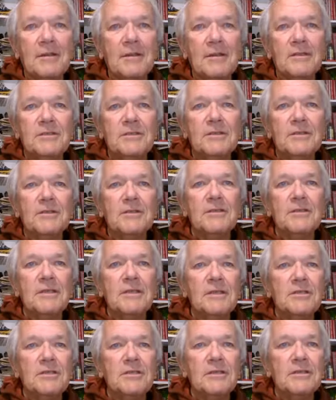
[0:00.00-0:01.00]

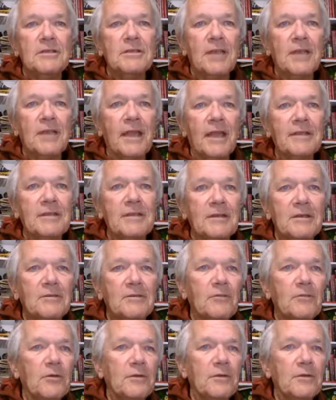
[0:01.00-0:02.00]
still selected
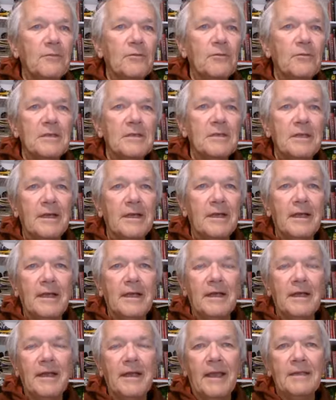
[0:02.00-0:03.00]
for the first
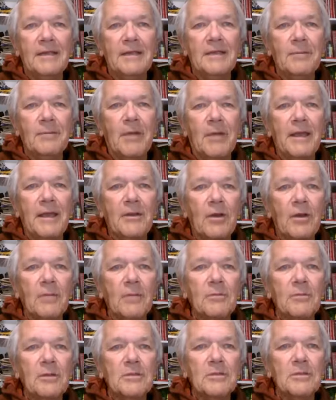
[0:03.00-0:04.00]
antibonding
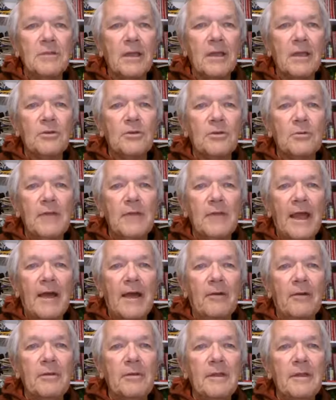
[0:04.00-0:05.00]
orbital. So let's go
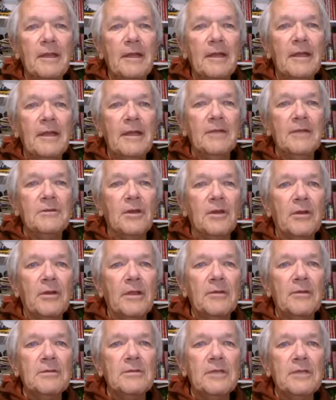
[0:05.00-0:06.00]
down. So
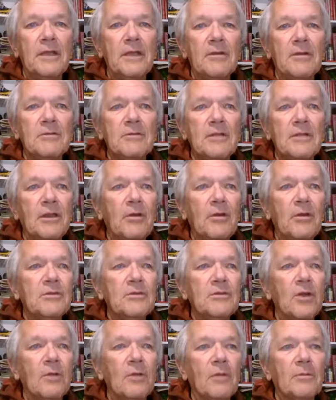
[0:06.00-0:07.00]
here's the lowest
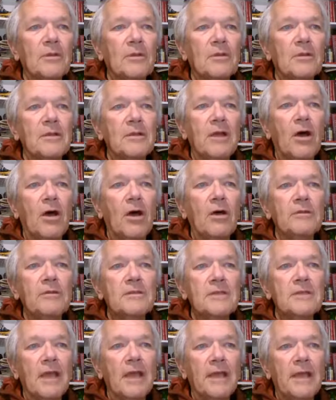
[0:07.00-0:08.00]
orbital. All the
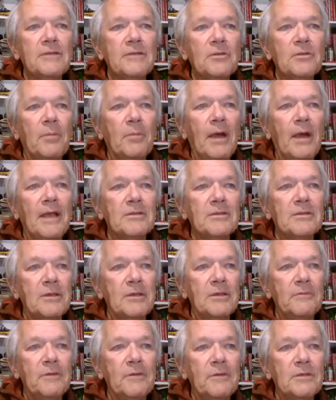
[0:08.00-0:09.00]
signs are
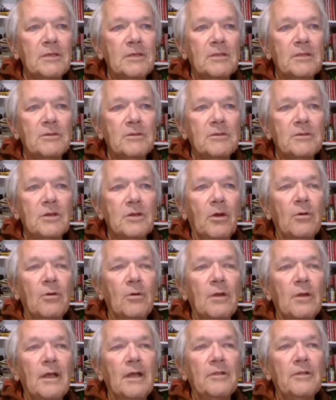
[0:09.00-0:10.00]
positive. You can see there's no
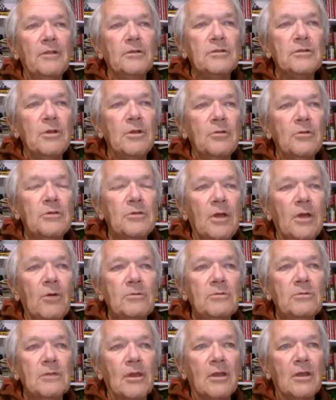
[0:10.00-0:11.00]

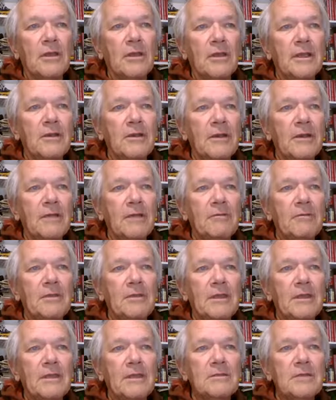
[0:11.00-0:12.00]
nodes along here.
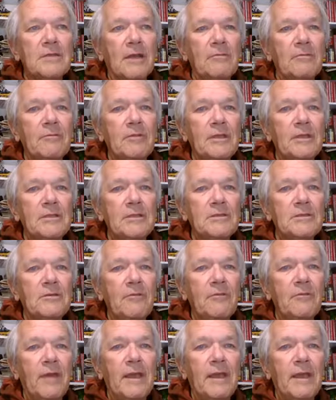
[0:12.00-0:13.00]
Everything's in
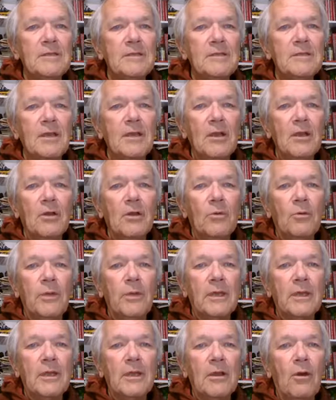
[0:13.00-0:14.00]
phase. We
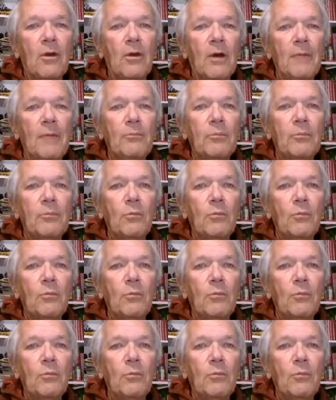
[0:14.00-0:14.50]
can go up